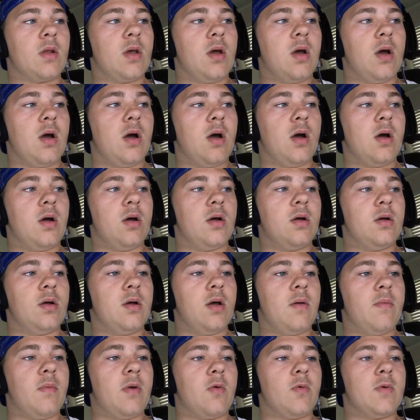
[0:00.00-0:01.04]
uh,
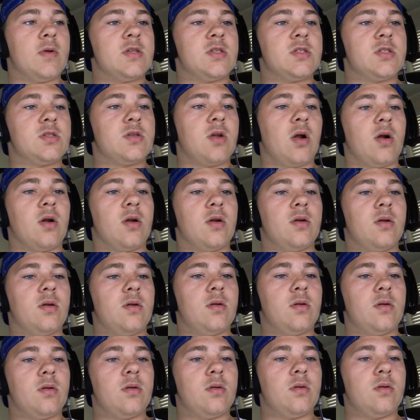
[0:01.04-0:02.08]
I'm going to restart.
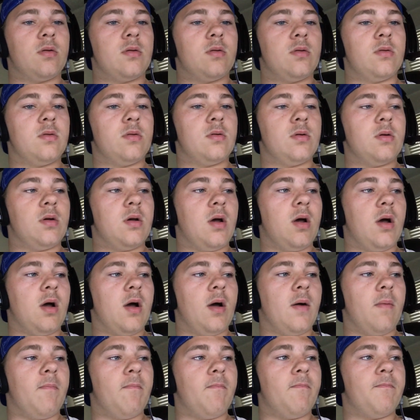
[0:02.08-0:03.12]

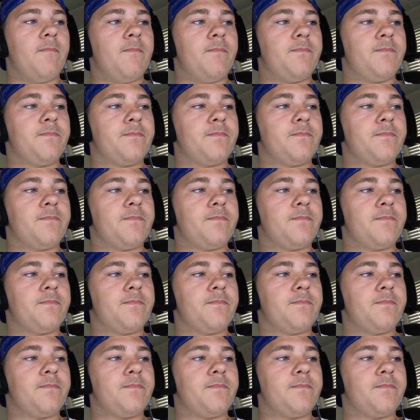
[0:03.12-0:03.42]
Um,